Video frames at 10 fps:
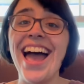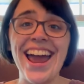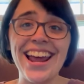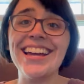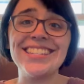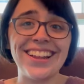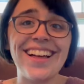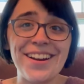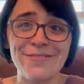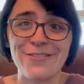and I did a
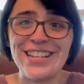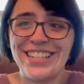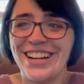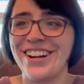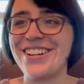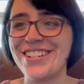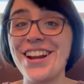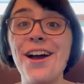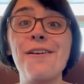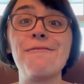lot of research
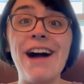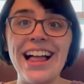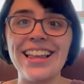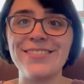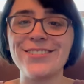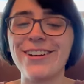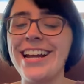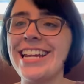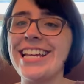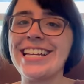while I was
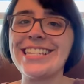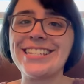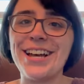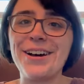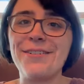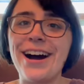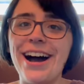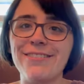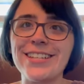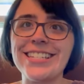writing it. So
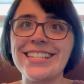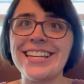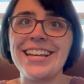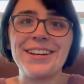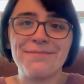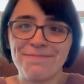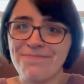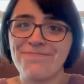obviously,